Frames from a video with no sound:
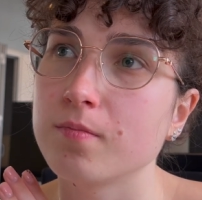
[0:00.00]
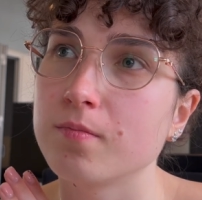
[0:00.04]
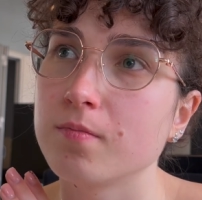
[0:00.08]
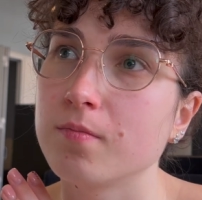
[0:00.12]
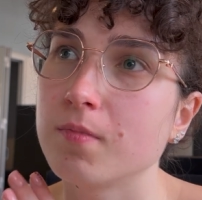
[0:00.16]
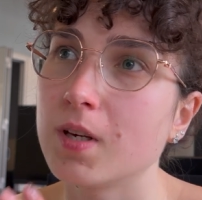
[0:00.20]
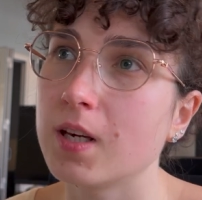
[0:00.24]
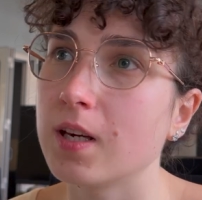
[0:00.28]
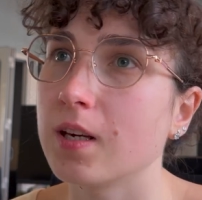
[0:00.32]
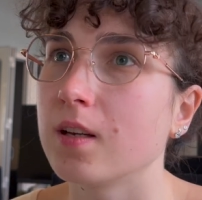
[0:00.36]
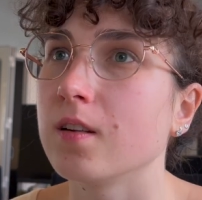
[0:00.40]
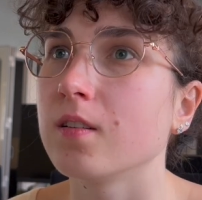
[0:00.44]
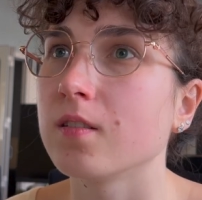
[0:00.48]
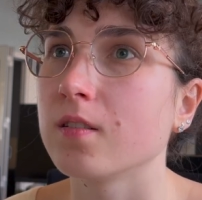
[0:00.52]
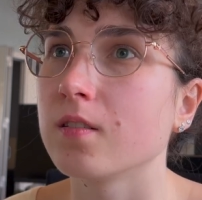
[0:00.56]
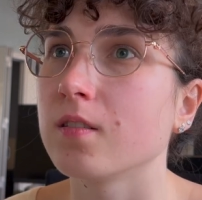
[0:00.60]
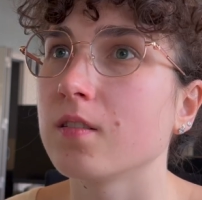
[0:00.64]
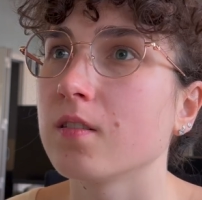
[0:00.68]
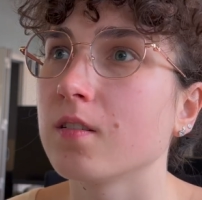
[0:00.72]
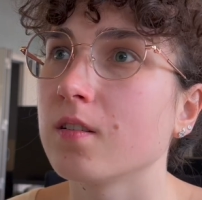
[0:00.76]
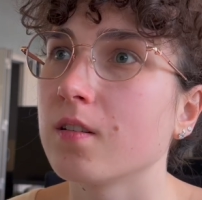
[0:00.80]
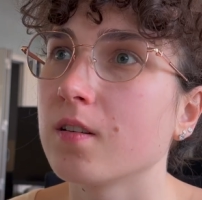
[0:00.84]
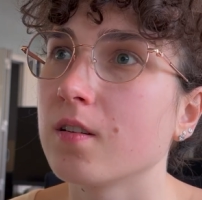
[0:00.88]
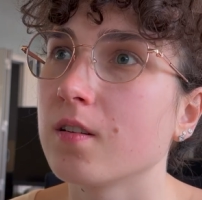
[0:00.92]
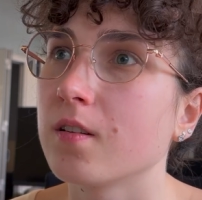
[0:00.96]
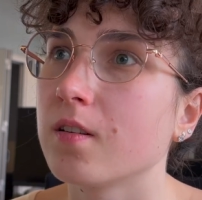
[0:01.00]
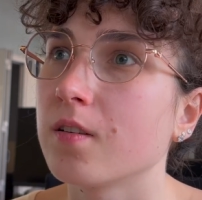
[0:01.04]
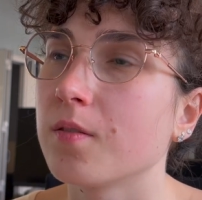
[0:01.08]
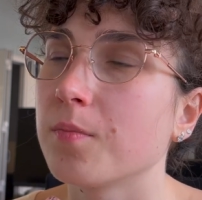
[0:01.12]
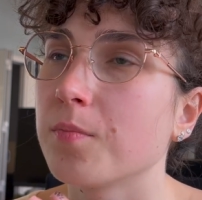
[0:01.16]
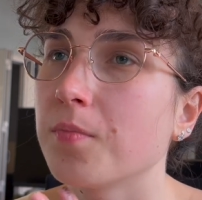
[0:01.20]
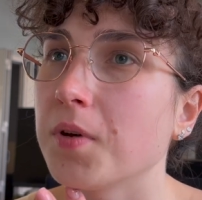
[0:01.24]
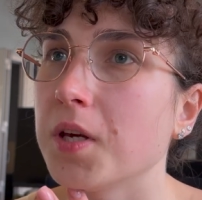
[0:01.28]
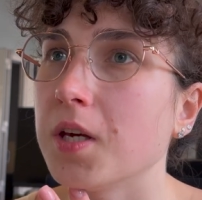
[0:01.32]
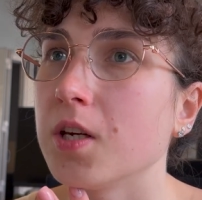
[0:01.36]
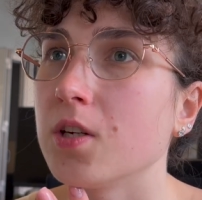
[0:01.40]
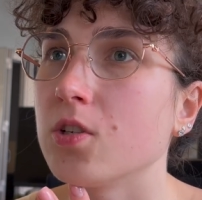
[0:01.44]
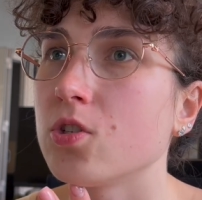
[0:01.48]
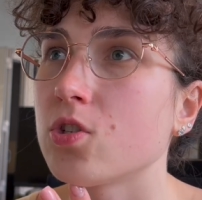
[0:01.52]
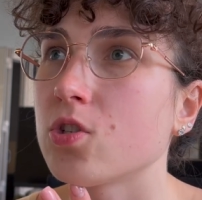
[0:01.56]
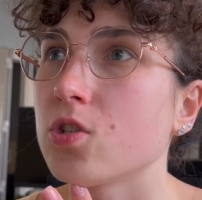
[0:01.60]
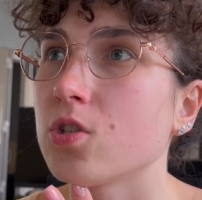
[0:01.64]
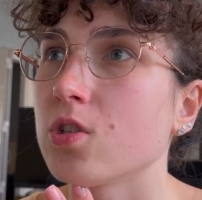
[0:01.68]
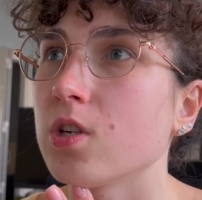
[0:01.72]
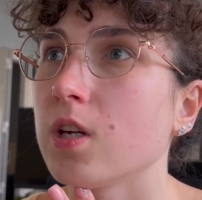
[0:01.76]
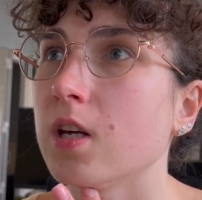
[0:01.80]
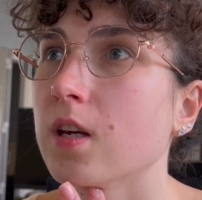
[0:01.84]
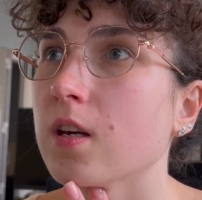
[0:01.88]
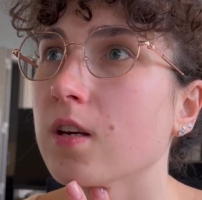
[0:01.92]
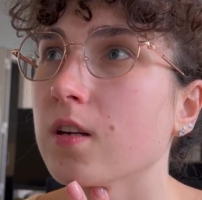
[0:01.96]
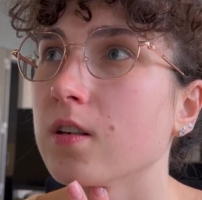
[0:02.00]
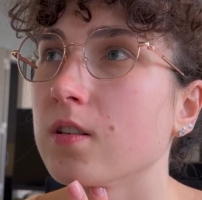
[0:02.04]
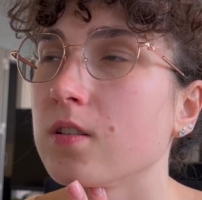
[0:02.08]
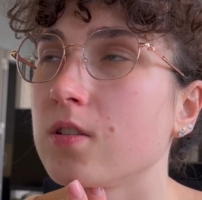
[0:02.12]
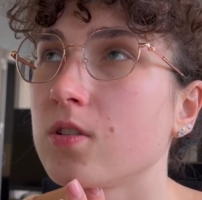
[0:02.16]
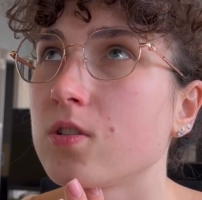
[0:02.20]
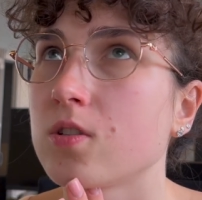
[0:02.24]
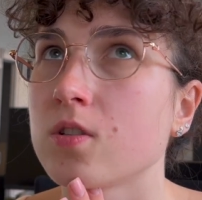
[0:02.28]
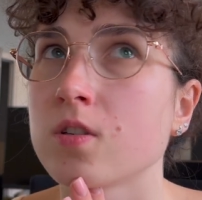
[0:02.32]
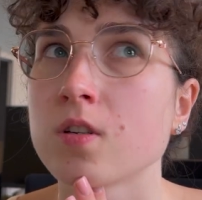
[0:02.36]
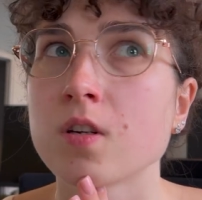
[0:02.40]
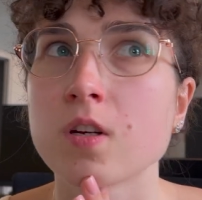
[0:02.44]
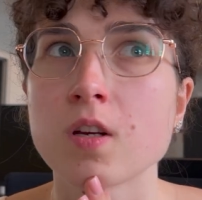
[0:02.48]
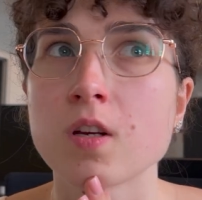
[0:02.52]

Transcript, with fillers: main uh, page, and